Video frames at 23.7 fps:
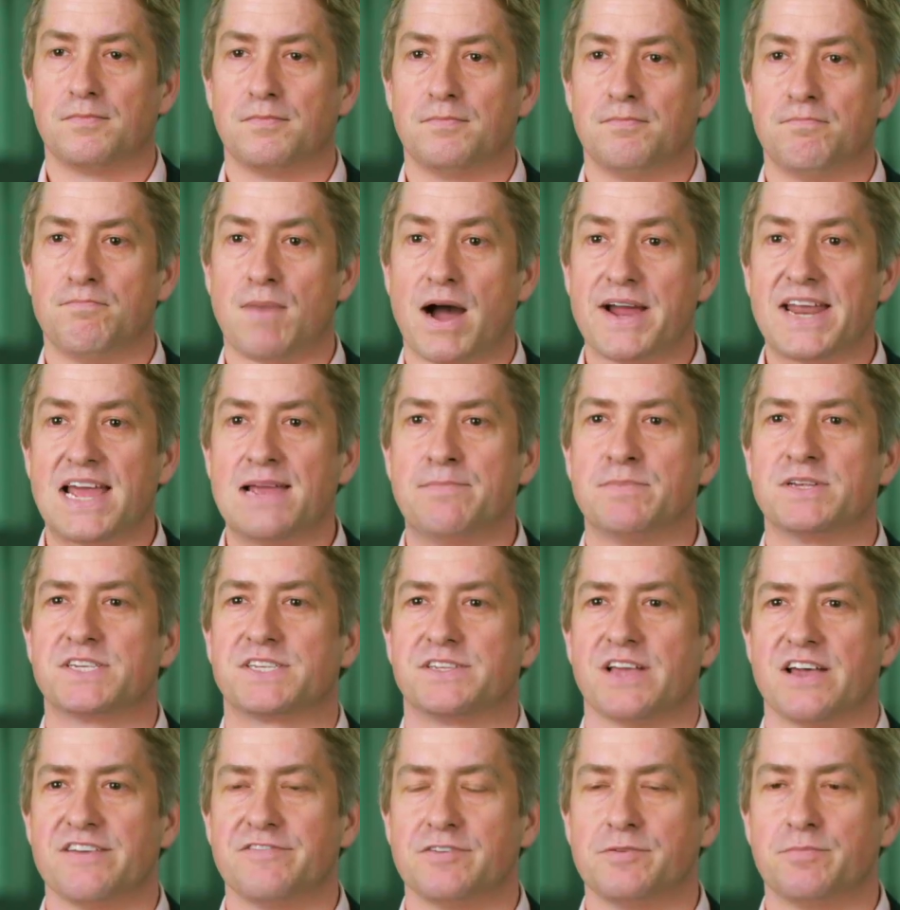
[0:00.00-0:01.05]
My name is
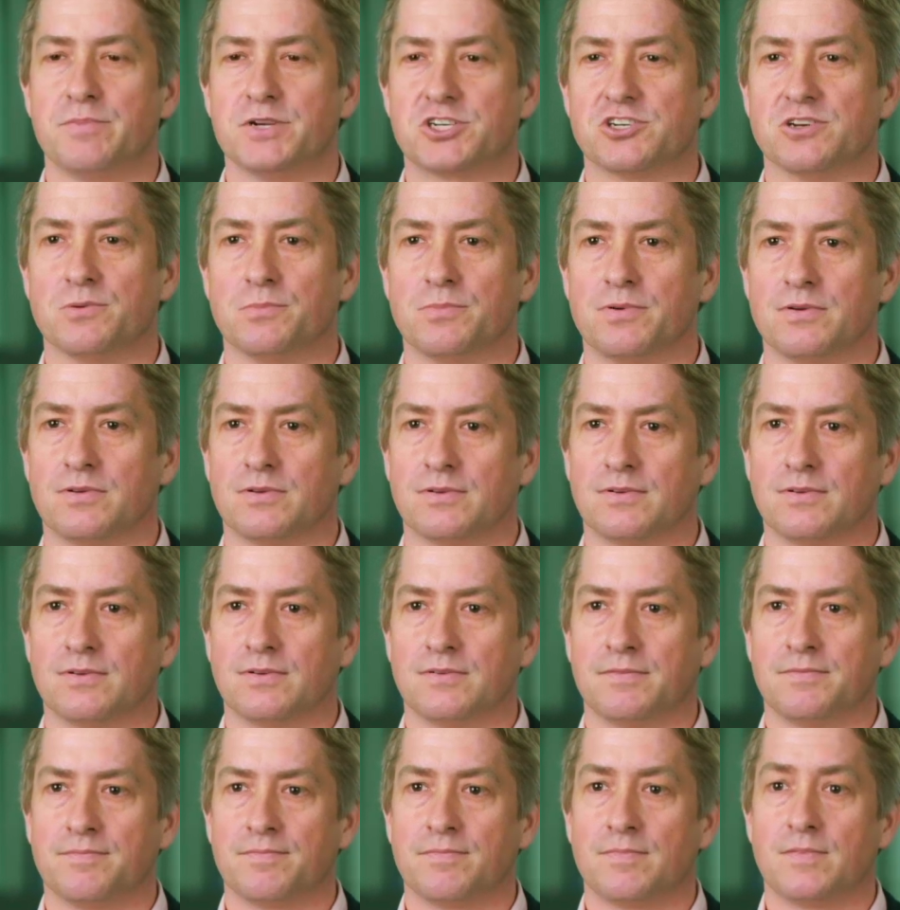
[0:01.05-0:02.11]
David Bishop.
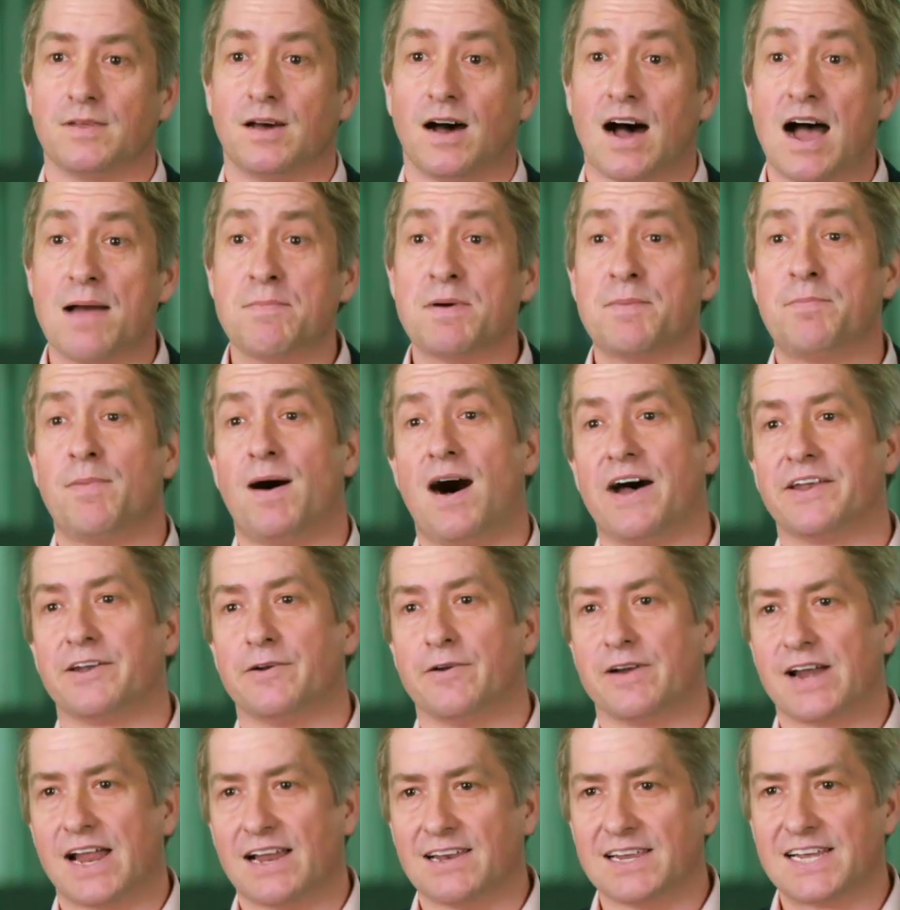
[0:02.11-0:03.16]
I'm a
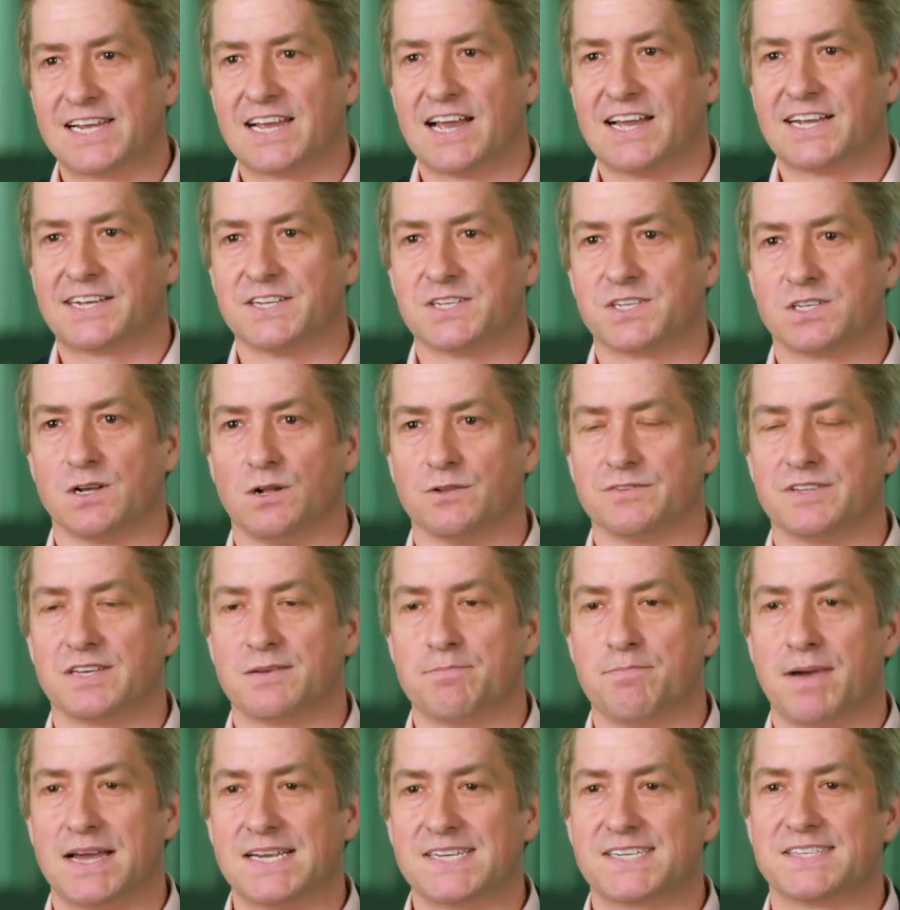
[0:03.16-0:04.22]
partner at L.E.K. Consulting
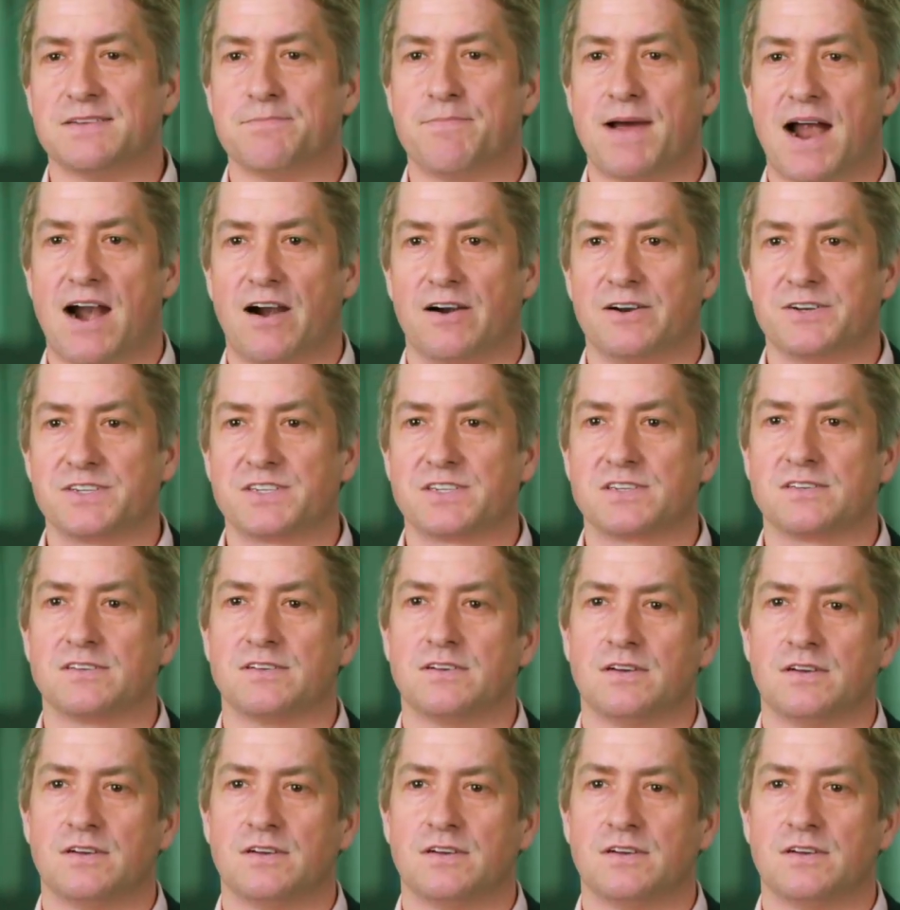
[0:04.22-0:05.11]
based in Paris,